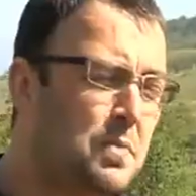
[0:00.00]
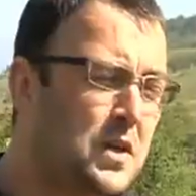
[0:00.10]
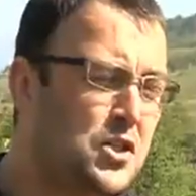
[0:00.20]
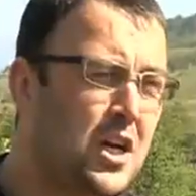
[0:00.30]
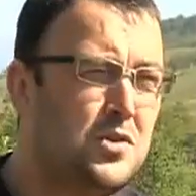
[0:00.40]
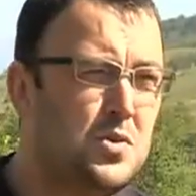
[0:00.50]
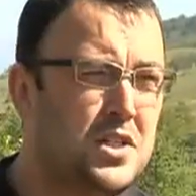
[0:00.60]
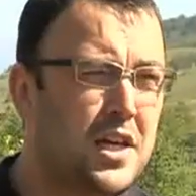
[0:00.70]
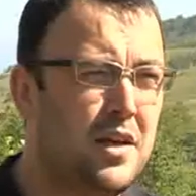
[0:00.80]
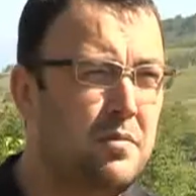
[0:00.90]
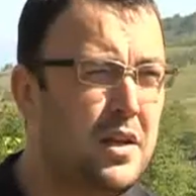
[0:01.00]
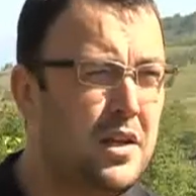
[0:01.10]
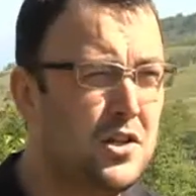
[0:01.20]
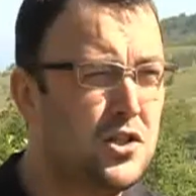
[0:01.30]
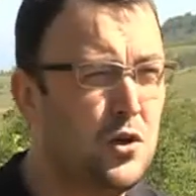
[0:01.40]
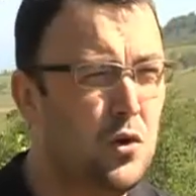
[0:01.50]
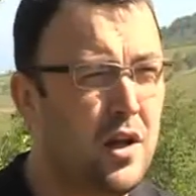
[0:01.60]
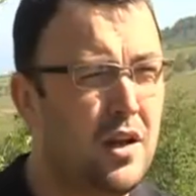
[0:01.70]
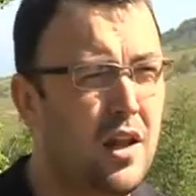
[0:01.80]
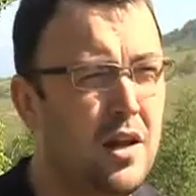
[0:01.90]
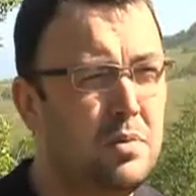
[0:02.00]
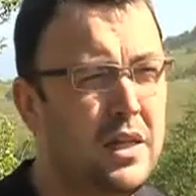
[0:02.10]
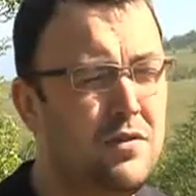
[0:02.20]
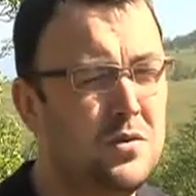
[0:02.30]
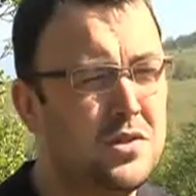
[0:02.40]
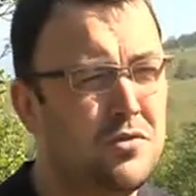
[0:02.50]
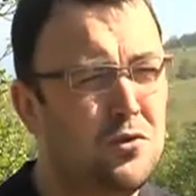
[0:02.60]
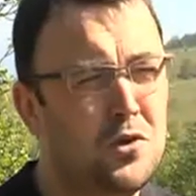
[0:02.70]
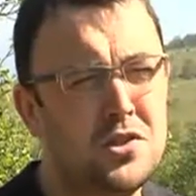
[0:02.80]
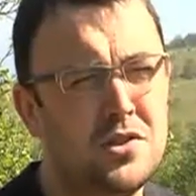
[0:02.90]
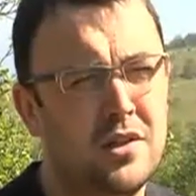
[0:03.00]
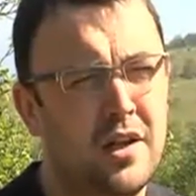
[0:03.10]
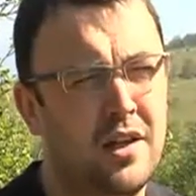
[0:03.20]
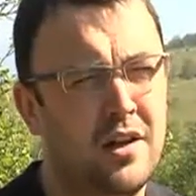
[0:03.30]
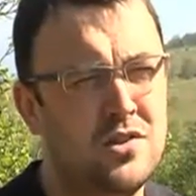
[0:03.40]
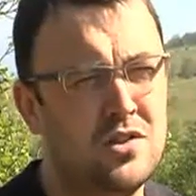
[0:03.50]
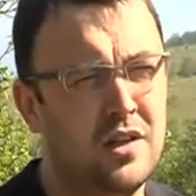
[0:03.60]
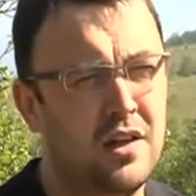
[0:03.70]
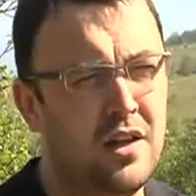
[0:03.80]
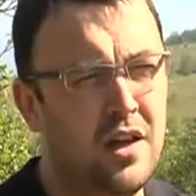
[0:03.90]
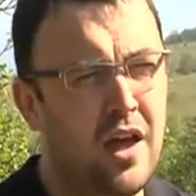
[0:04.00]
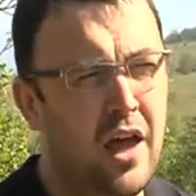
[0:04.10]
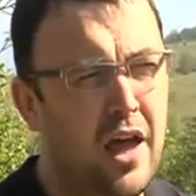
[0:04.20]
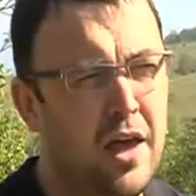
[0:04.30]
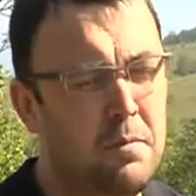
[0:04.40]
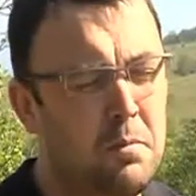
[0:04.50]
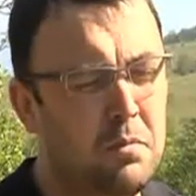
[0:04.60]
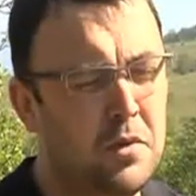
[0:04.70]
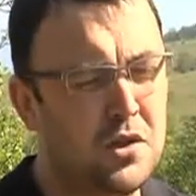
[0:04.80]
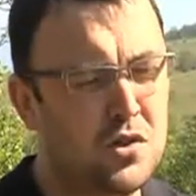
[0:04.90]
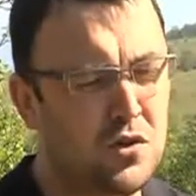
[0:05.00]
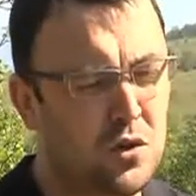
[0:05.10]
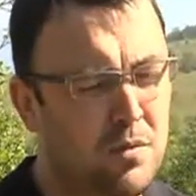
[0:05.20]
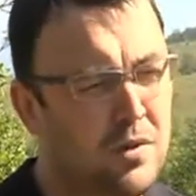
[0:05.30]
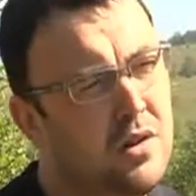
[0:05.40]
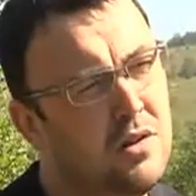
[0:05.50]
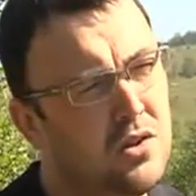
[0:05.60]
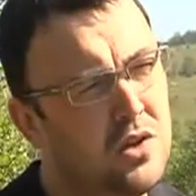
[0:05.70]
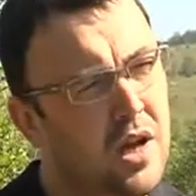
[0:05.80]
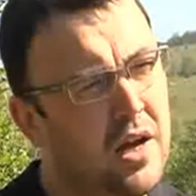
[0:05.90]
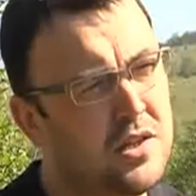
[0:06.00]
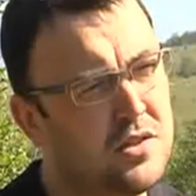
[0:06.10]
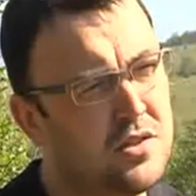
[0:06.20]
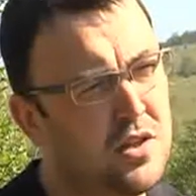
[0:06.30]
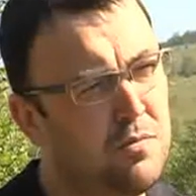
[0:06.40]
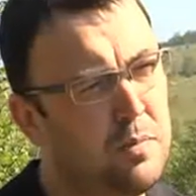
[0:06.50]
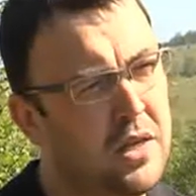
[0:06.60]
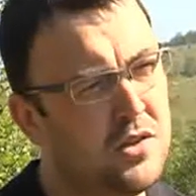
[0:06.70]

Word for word: Three Peaks Challenge was set up many years ago, and, and I believe it was the forces that did it originally. Um, they sort of took up the, the, three highest sort of